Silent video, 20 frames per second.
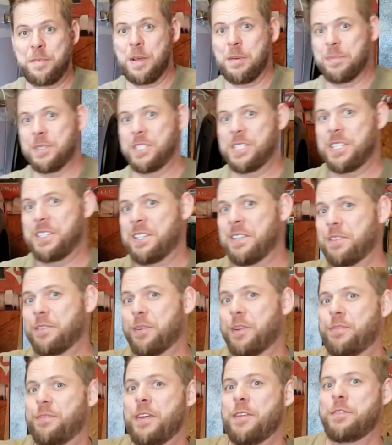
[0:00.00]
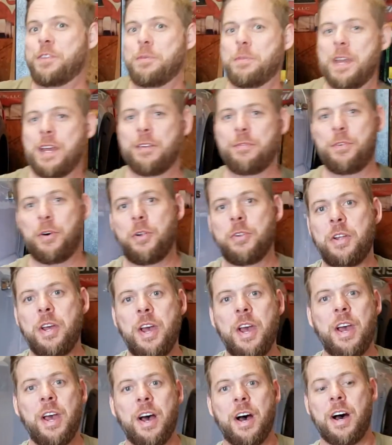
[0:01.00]
up the GT350 manifold.
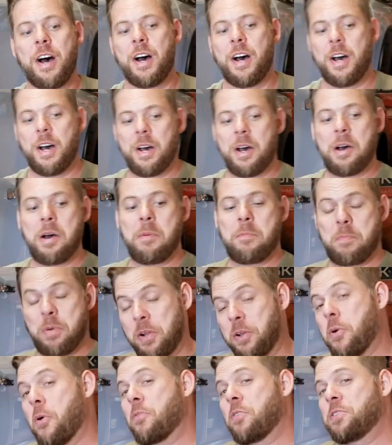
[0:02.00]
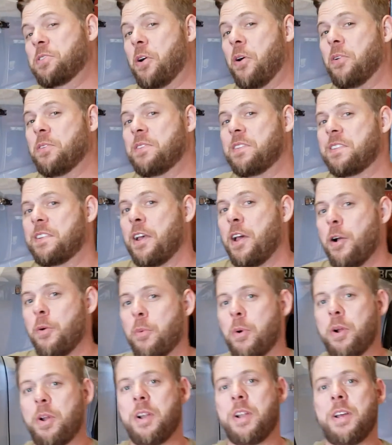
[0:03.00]
Pretty cool results.
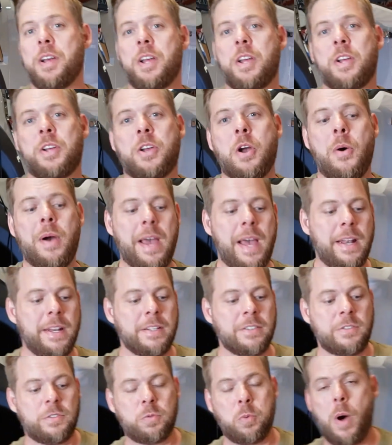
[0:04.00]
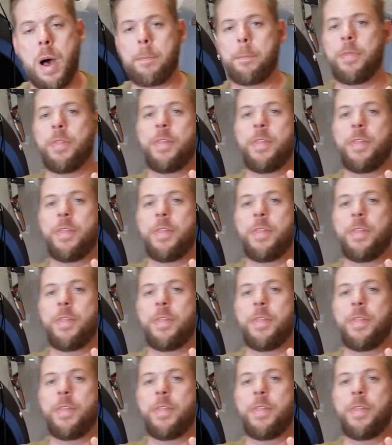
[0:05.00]
We're gonna go ahead and swap